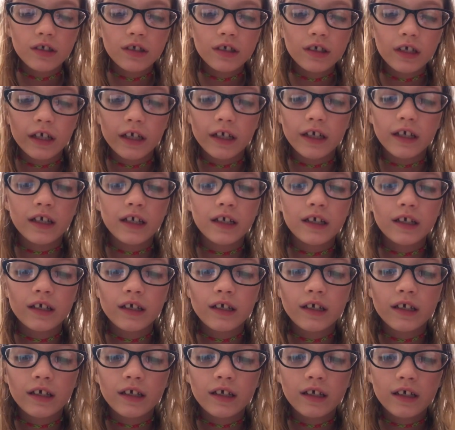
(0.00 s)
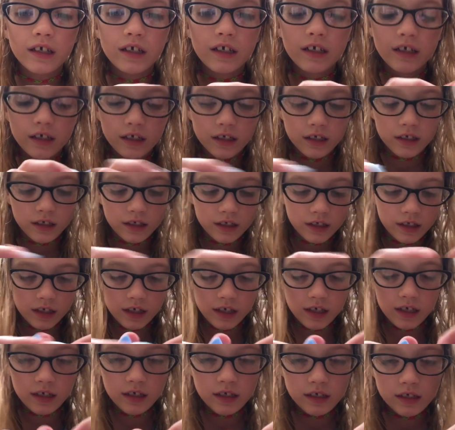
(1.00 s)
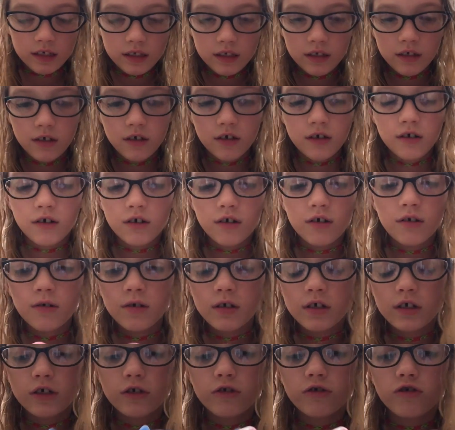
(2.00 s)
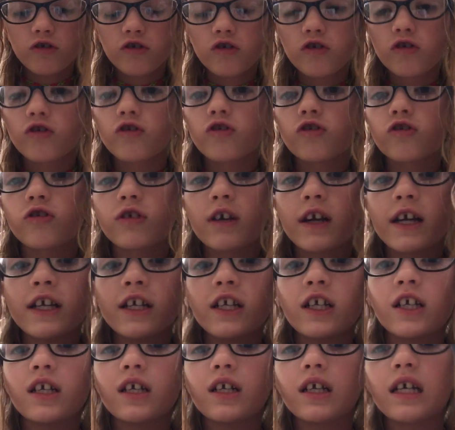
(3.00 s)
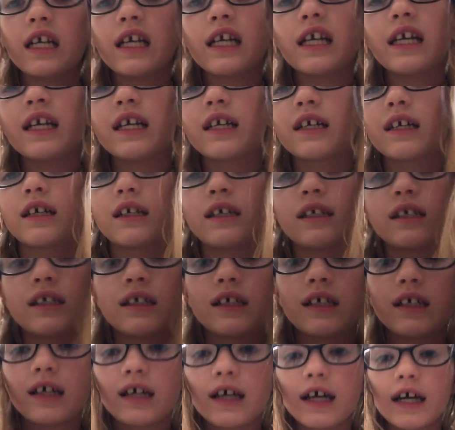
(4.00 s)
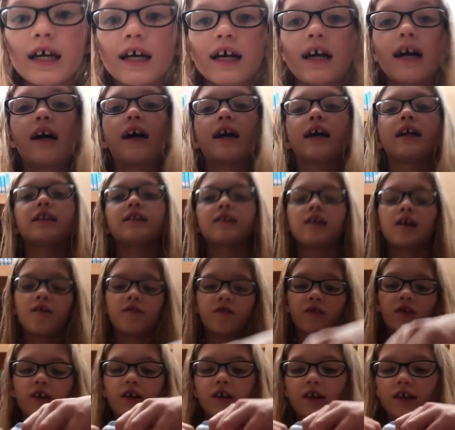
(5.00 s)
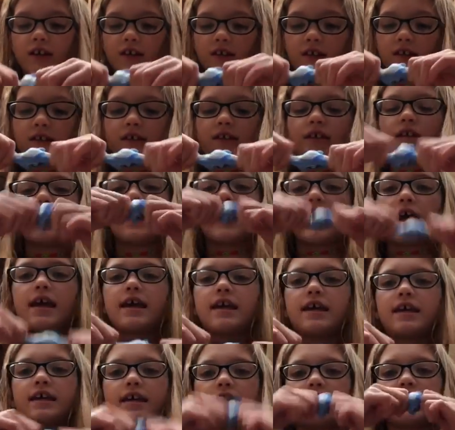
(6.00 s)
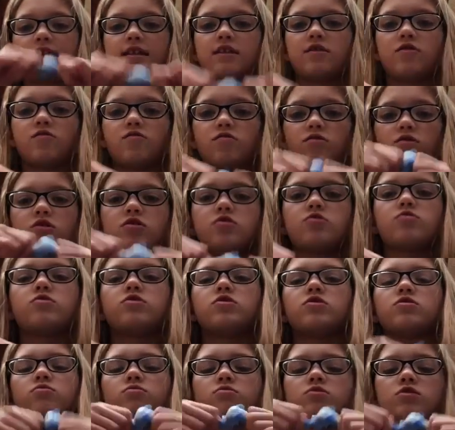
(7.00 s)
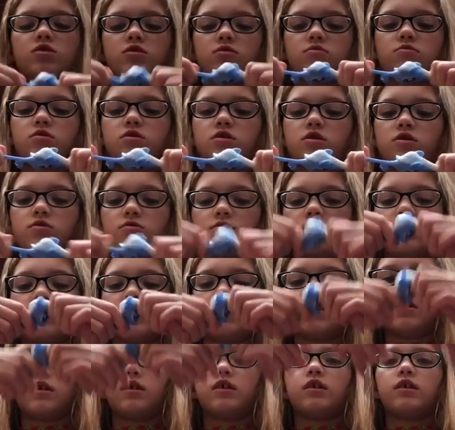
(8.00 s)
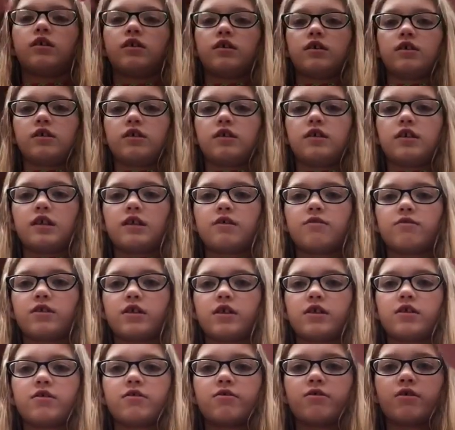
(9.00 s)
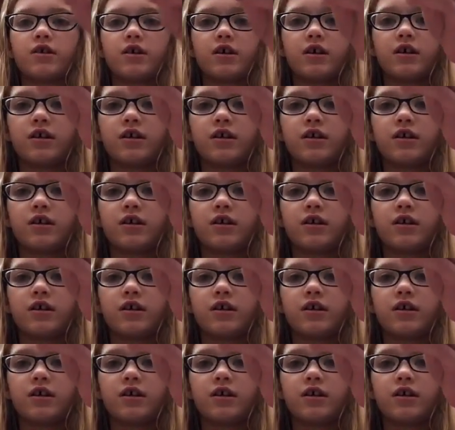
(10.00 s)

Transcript: She is so stretchy. I love her. Do, do, do, do, do. Do, do.